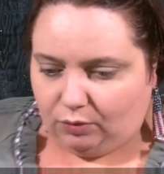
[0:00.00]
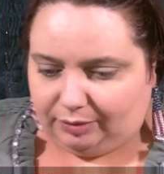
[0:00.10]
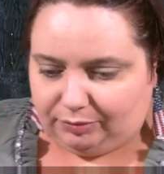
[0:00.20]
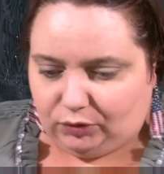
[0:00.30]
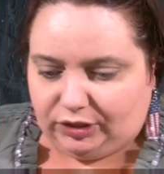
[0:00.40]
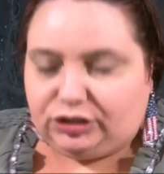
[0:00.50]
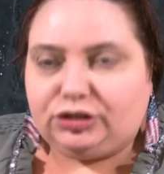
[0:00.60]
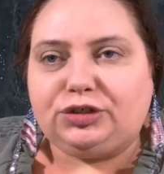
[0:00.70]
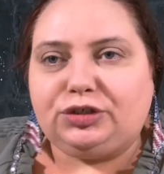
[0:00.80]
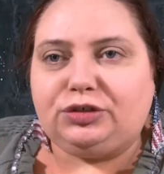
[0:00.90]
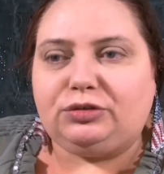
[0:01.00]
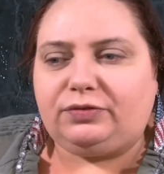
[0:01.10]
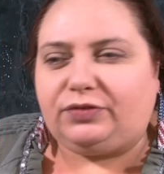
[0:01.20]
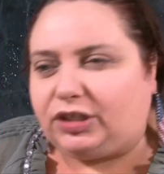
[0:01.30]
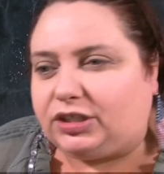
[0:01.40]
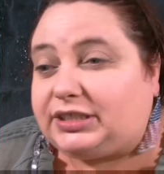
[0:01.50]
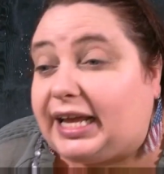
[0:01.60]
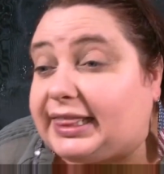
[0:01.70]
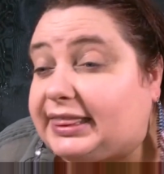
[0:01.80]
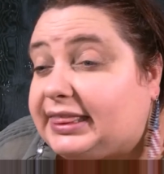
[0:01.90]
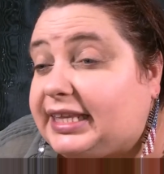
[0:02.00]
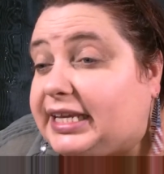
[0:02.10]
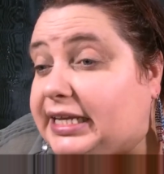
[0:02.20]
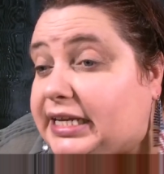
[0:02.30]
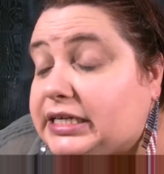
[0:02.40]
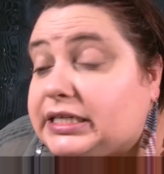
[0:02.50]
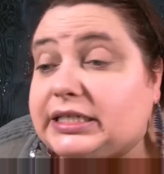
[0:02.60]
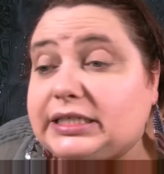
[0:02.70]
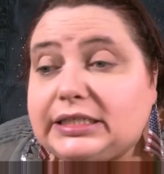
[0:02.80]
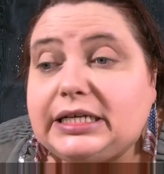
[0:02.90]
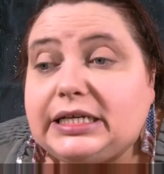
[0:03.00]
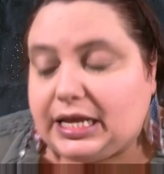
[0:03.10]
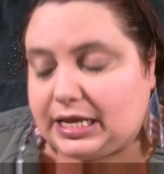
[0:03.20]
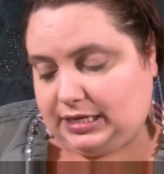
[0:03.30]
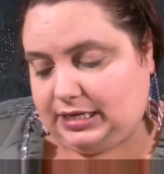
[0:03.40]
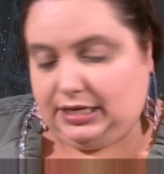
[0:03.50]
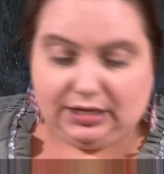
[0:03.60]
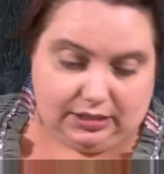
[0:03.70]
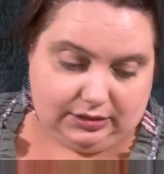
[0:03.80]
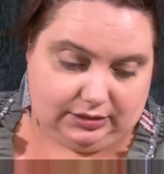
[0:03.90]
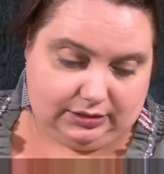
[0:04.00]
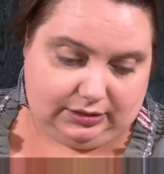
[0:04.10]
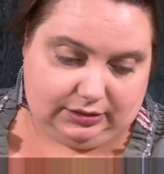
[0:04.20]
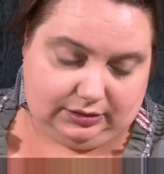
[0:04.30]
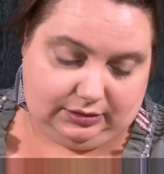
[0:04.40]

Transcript: what I'm going to do first, I think, is